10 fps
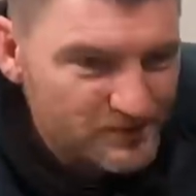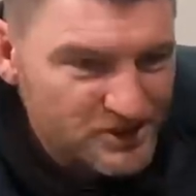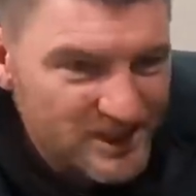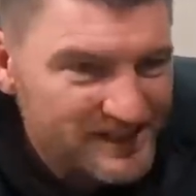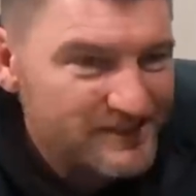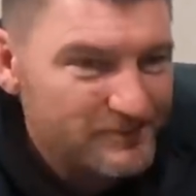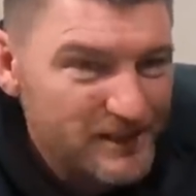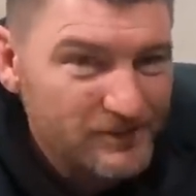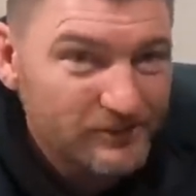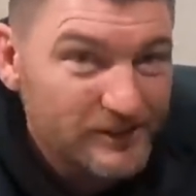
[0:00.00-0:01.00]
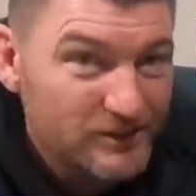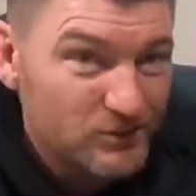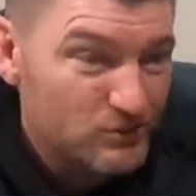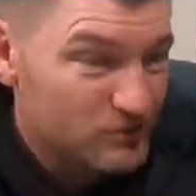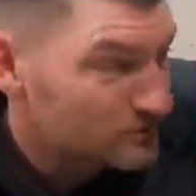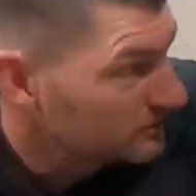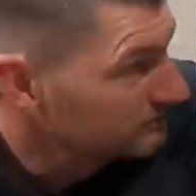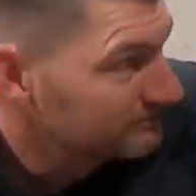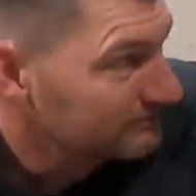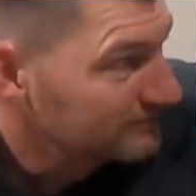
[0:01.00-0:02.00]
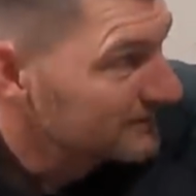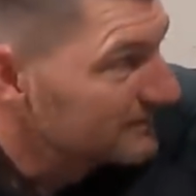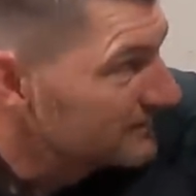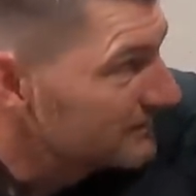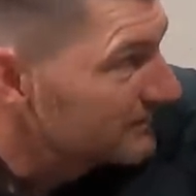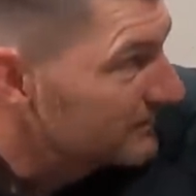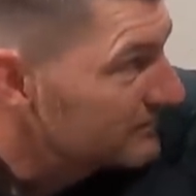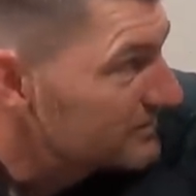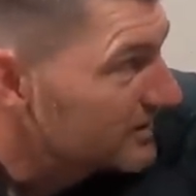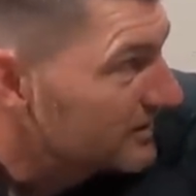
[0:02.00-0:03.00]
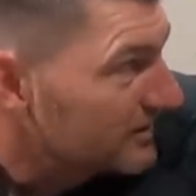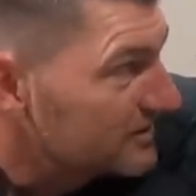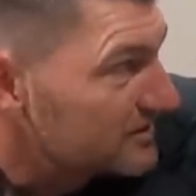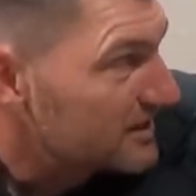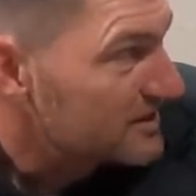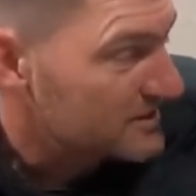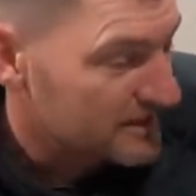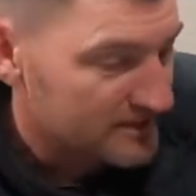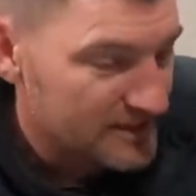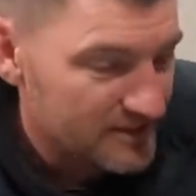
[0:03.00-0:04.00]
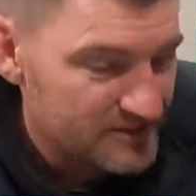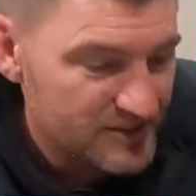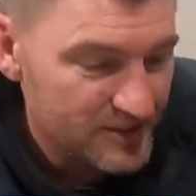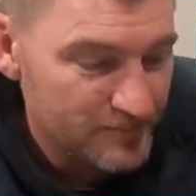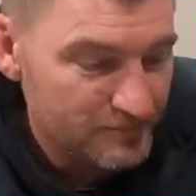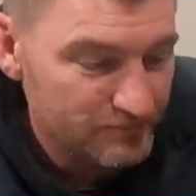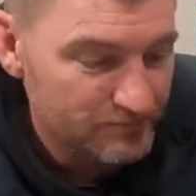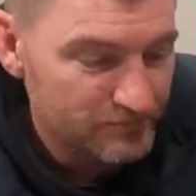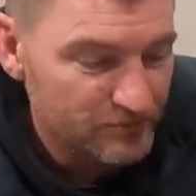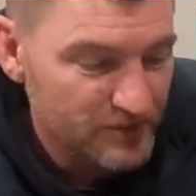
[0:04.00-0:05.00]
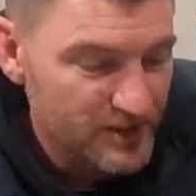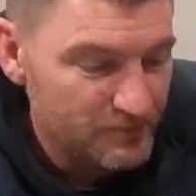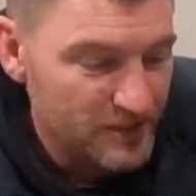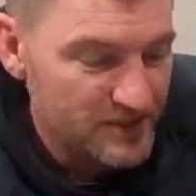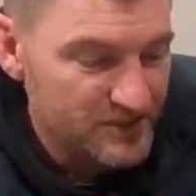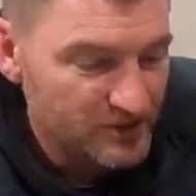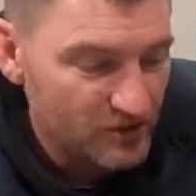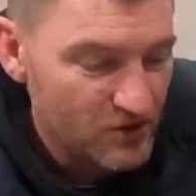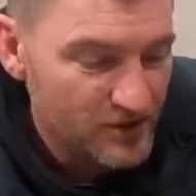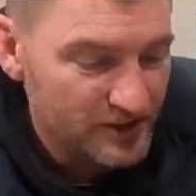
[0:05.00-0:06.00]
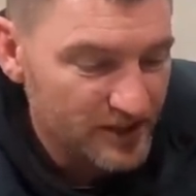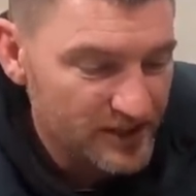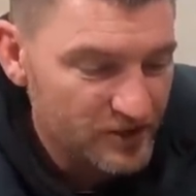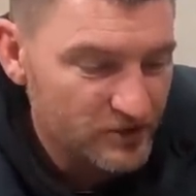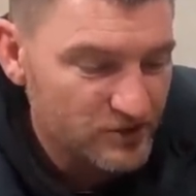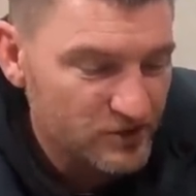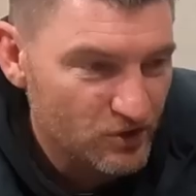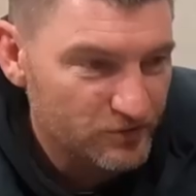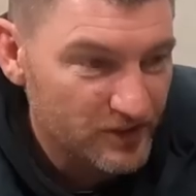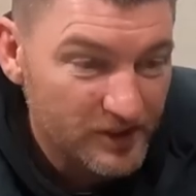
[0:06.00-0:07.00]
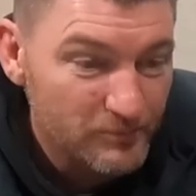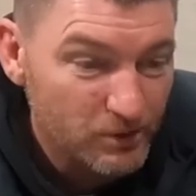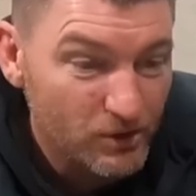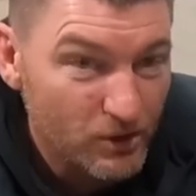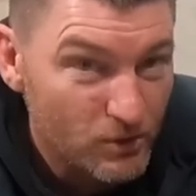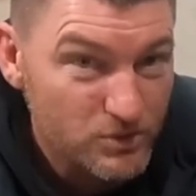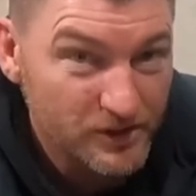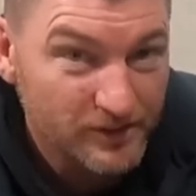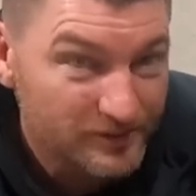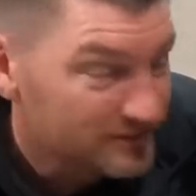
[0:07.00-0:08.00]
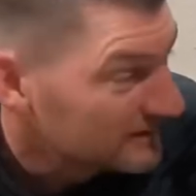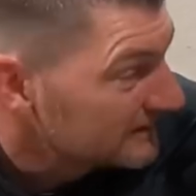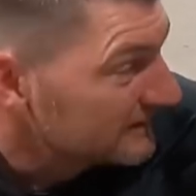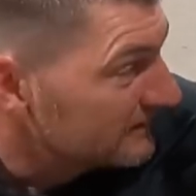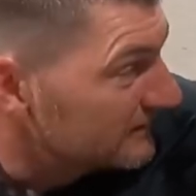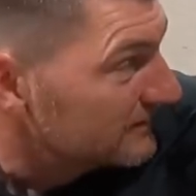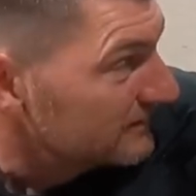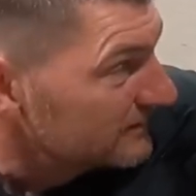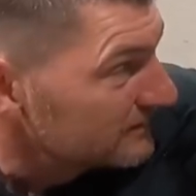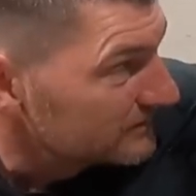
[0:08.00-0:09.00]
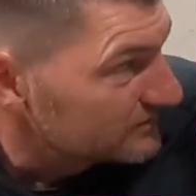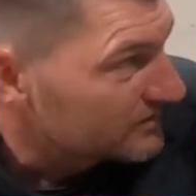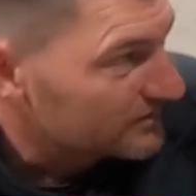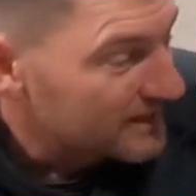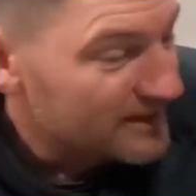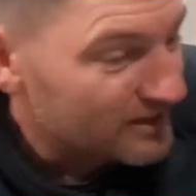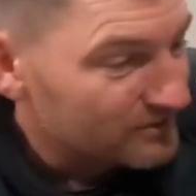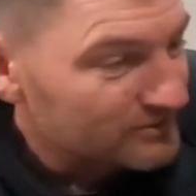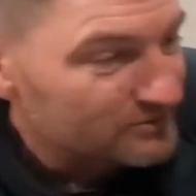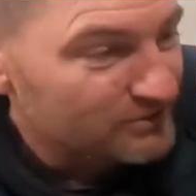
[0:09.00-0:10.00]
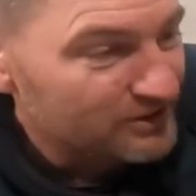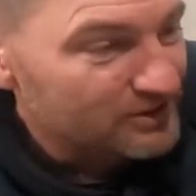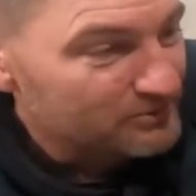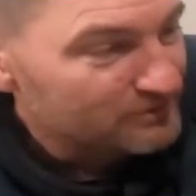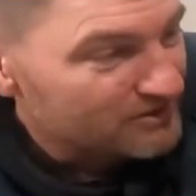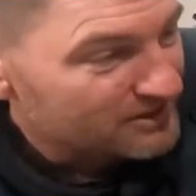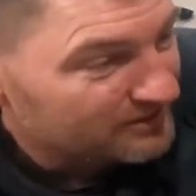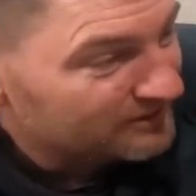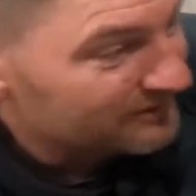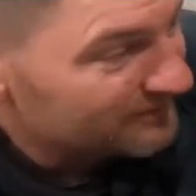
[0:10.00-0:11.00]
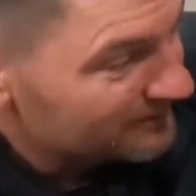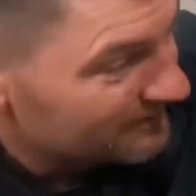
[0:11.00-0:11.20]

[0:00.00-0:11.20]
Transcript: that much heat at the back on the exhaust, that it starts to get that plastic line. It goes soft and it can blow holes in it. So now we're going to be running